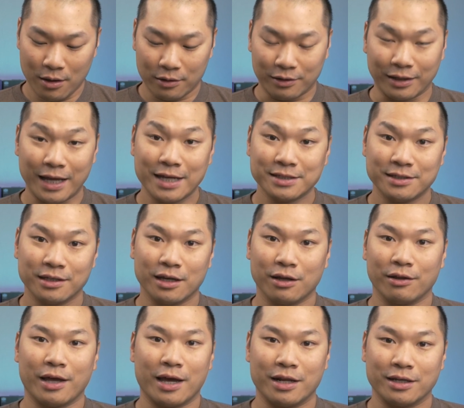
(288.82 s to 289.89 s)
The last thing
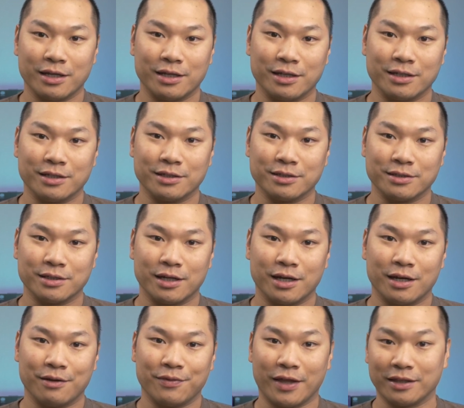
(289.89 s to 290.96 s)
I'll add is
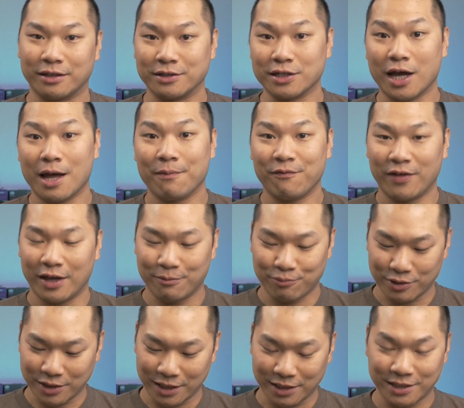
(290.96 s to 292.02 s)
that the top fan
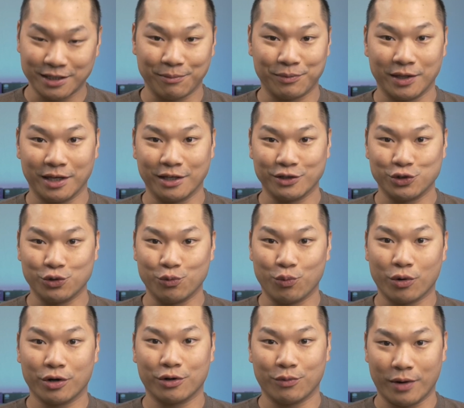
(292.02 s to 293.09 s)
presents something to
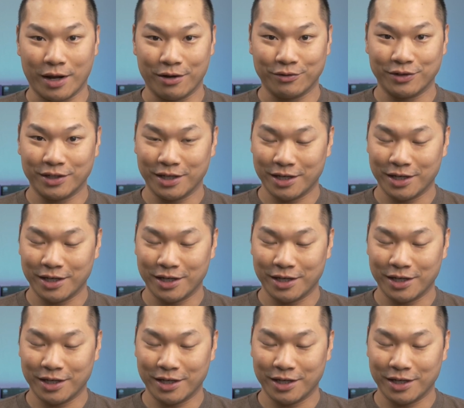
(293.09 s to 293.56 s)
work around